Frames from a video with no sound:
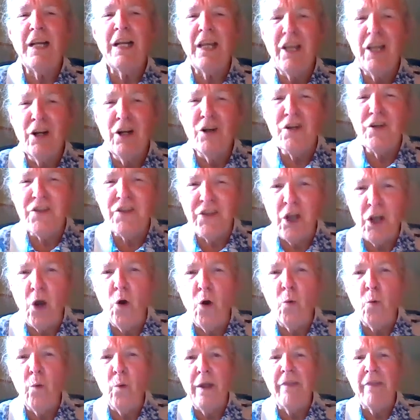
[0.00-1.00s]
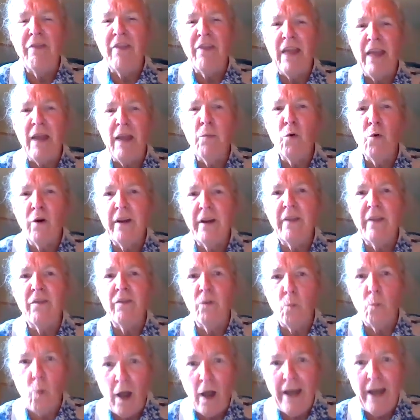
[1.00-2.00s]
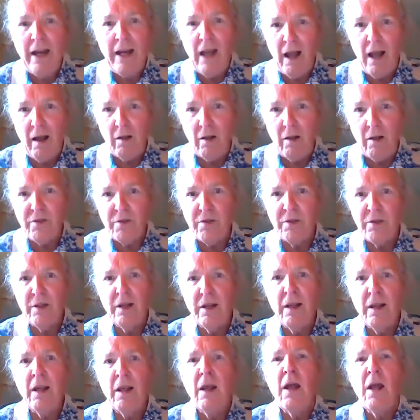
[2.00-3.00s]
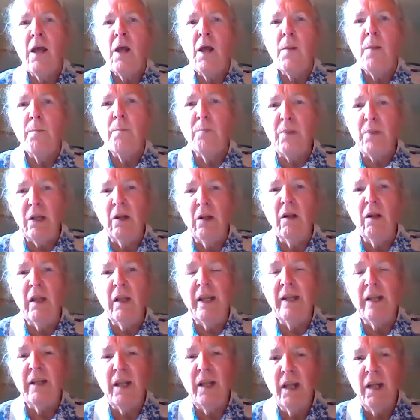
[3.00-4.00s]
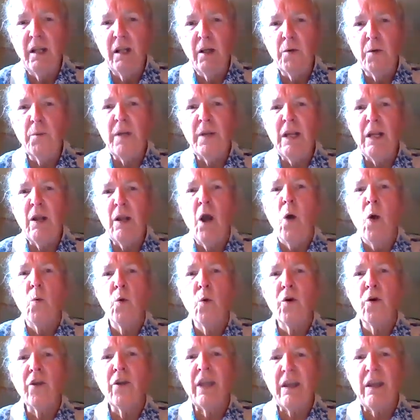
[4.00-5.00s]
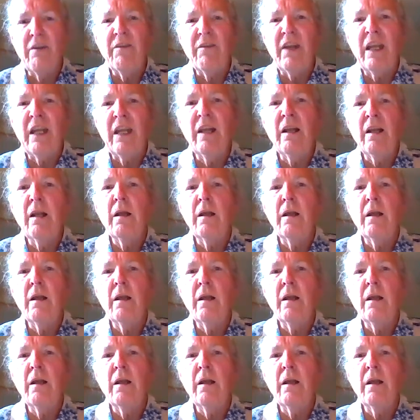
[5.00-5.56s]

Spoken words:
years ago when they were in the White House, Bill and Hillary were giving